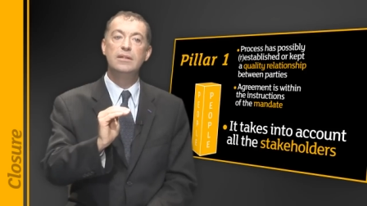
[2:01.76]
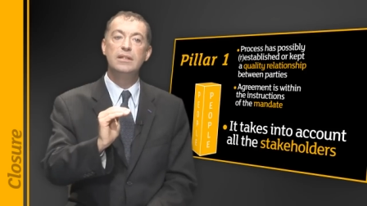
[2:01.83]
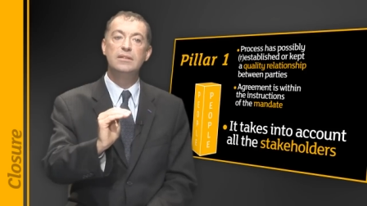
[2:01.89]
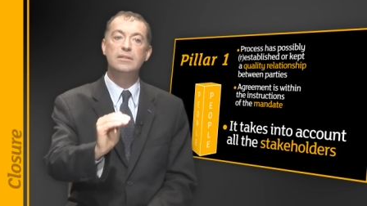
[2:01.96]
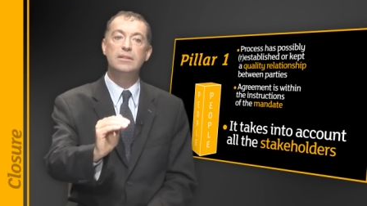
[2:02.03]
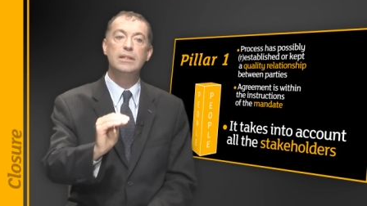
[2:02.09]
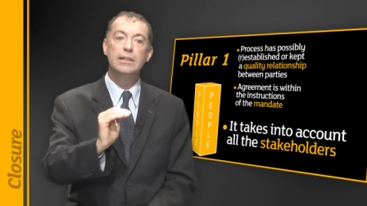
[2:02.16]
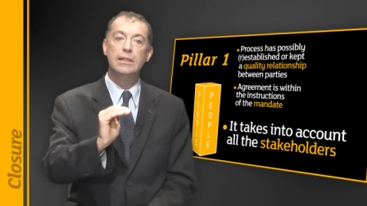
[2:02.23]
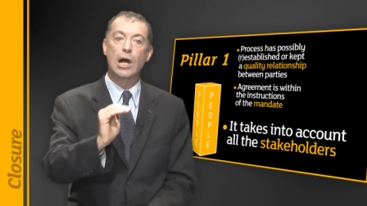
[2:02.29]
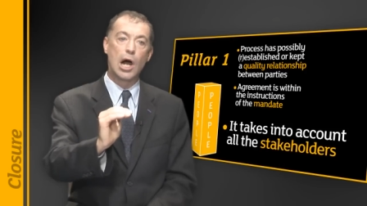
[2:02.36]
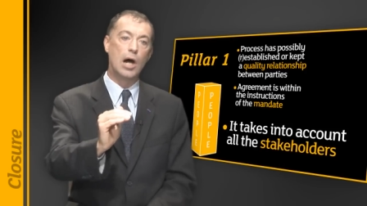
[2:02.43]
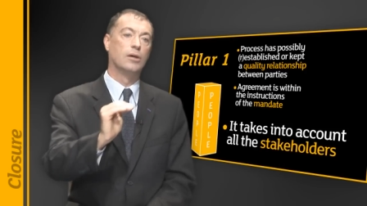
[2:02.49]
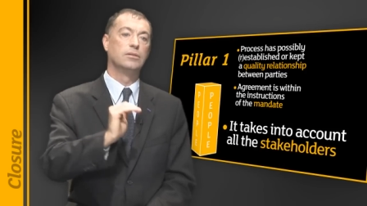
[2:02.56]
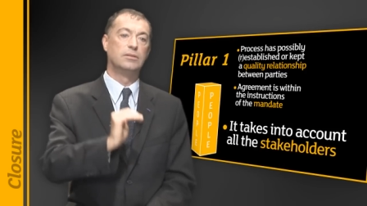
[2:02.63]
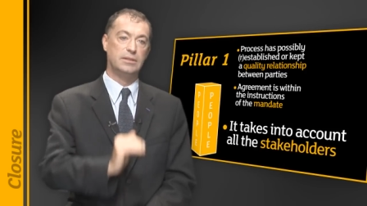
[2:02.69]
this deal
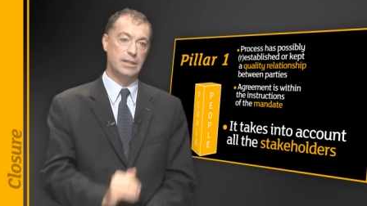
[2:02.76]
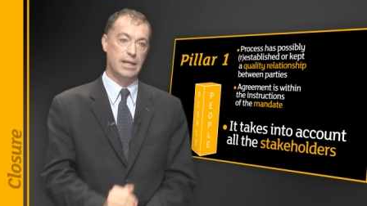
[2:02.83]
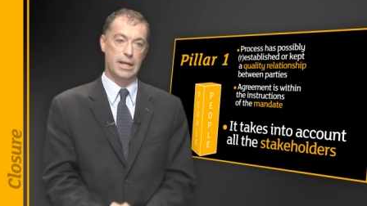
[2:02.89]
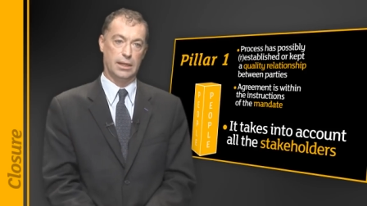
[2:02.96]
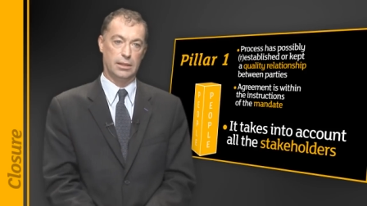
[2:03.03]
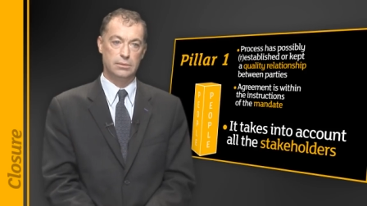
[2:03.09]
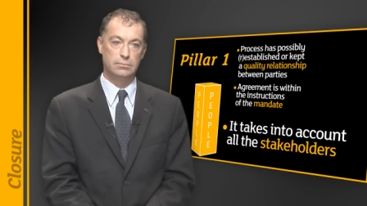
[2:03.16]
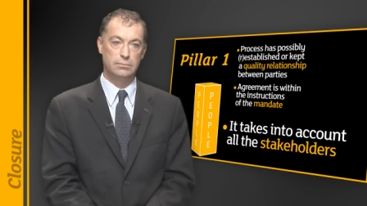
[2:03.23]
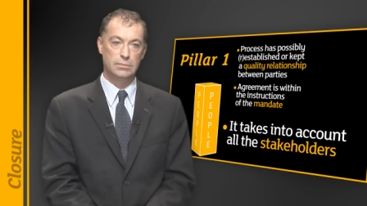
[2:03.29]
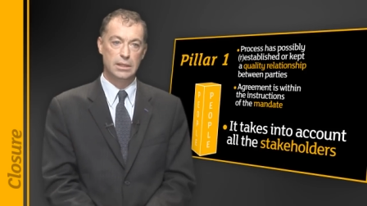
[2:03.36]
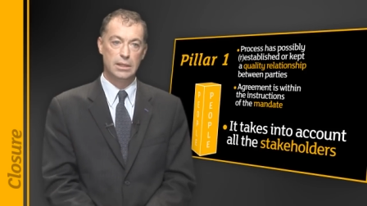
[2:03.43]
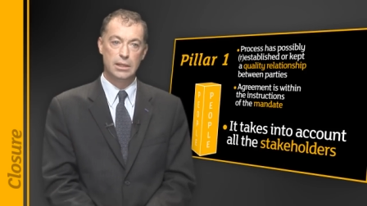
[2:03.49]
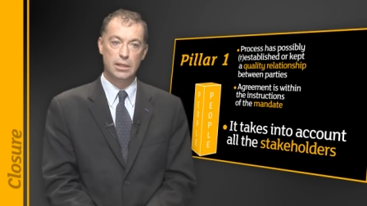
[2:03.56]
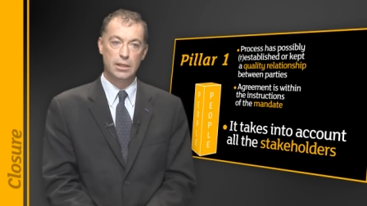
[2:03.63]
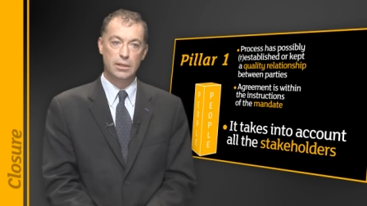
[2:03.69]
out there,
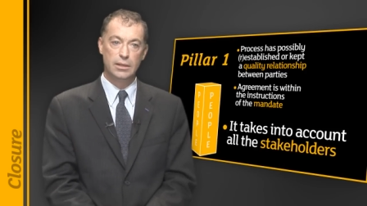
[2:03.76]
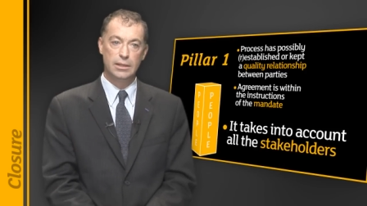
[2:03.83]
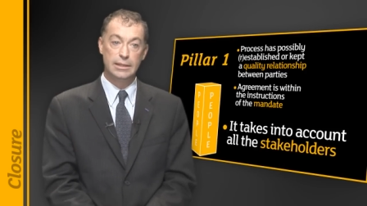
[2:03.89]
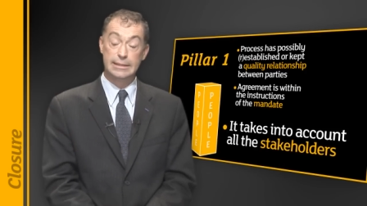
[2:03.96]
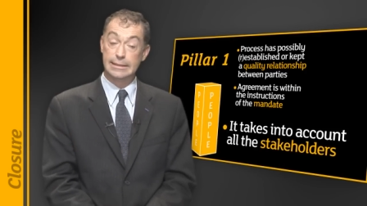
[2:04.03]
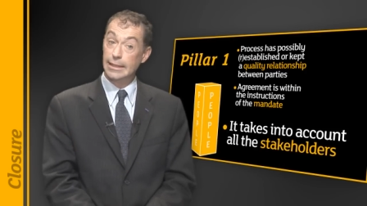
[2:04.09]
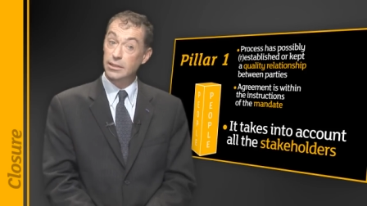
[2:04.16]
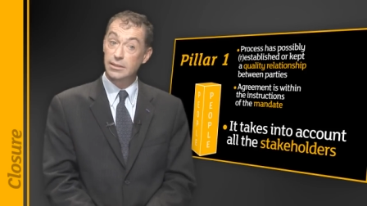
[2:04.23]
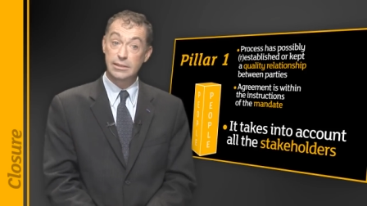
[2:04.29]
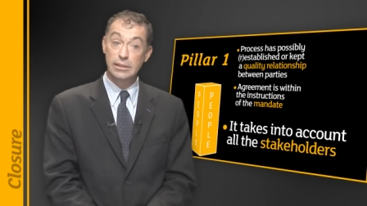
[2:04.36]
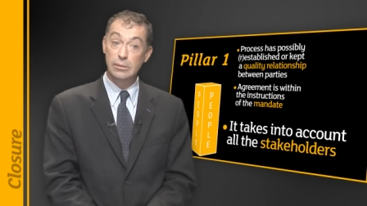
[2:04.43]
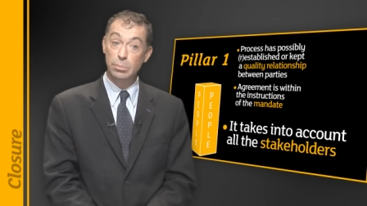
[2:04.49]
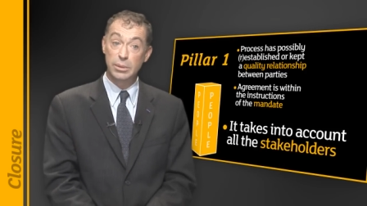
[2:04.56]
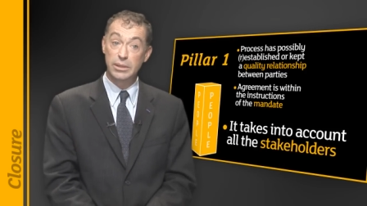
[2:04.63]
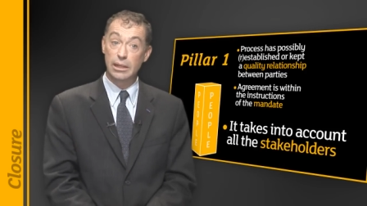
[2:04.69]
it's not
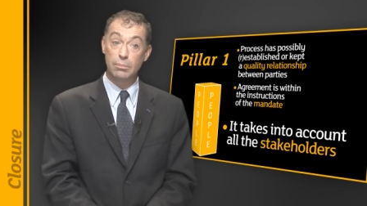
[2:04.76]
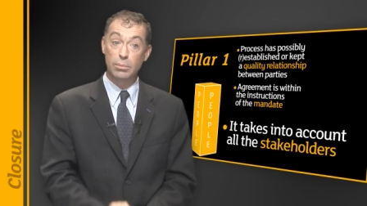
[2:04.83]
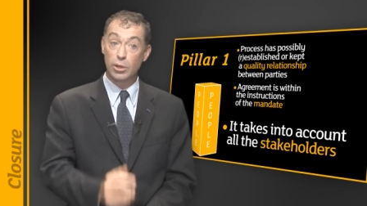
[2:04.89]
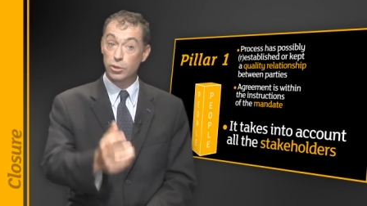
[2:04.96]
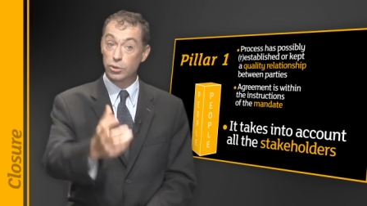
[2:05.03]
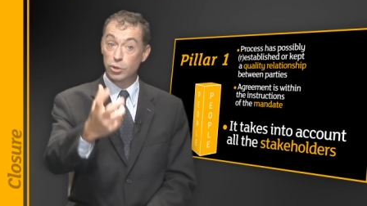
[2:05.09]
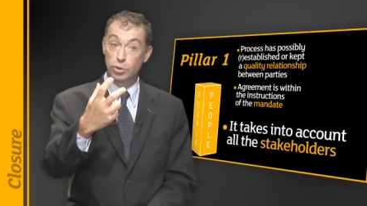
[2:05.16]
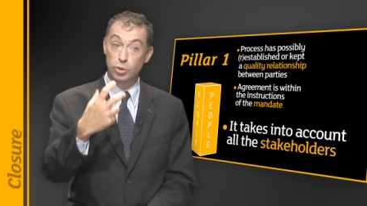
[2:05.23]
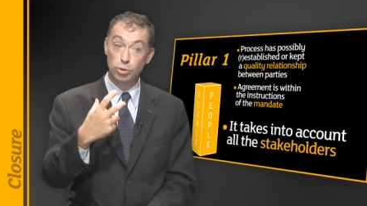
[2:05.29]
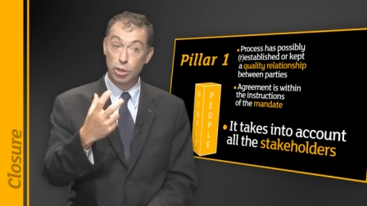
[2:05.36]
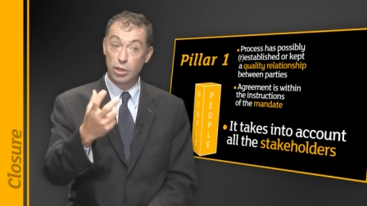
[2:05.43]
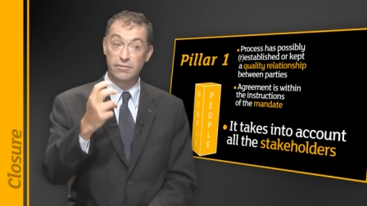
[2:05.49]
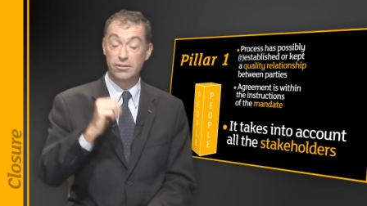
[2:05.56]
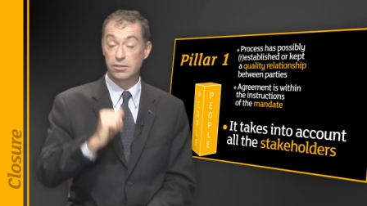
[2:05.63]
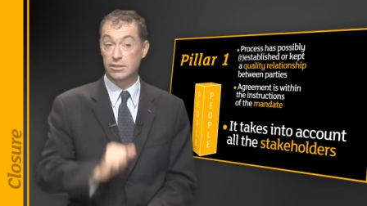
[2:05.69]
simply about the two
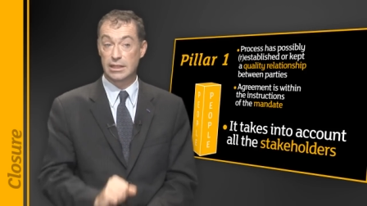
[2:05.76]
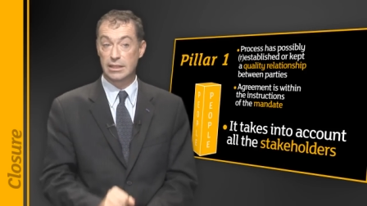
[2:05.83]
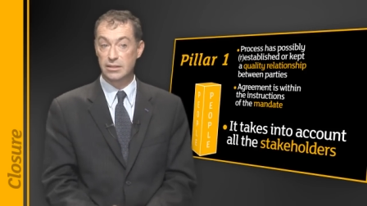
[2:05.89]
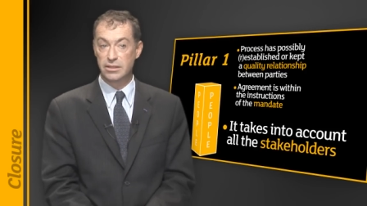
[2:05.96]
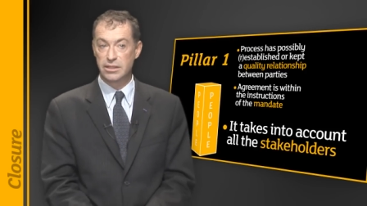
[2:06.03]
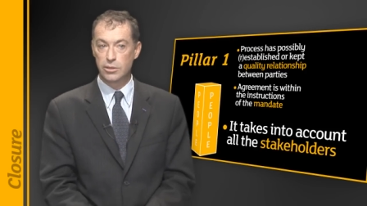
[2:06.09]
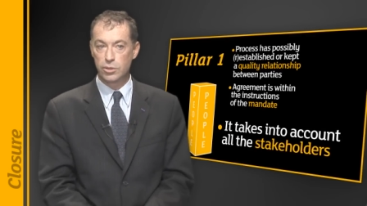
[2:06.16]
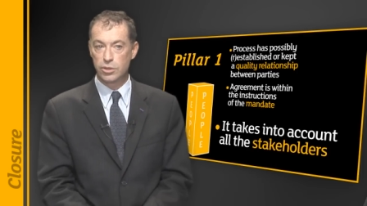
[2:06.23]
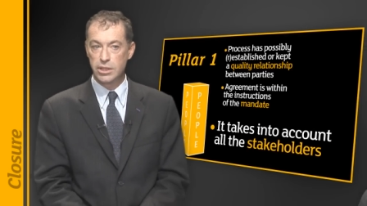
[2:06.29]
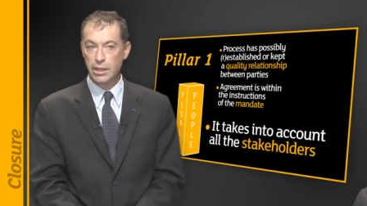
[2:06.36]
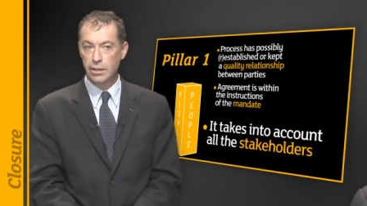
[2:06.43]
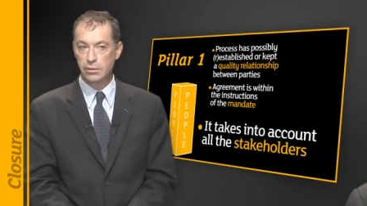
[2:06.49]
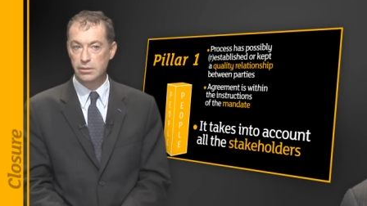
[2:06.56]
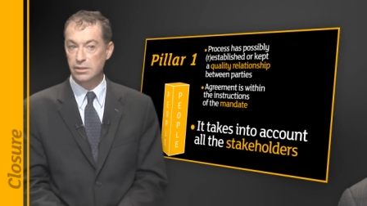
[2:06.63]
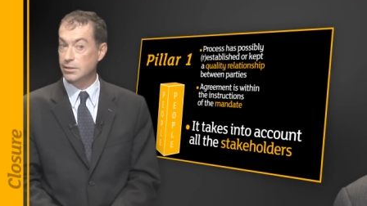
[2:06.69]
of us as
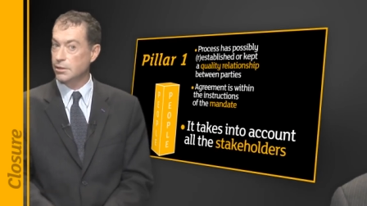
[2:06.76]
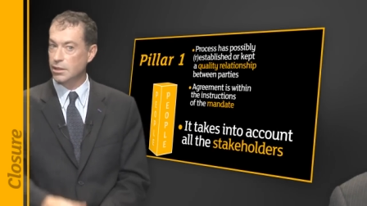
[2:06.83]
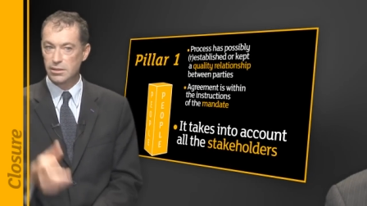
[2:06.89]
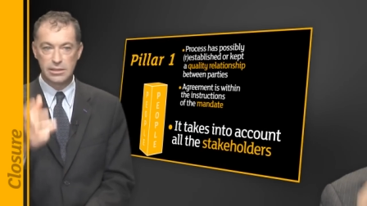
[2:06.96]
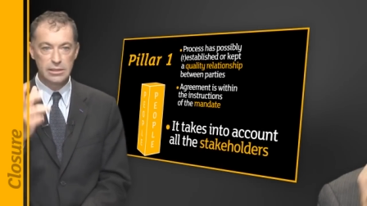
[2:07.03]
negotiators. It's not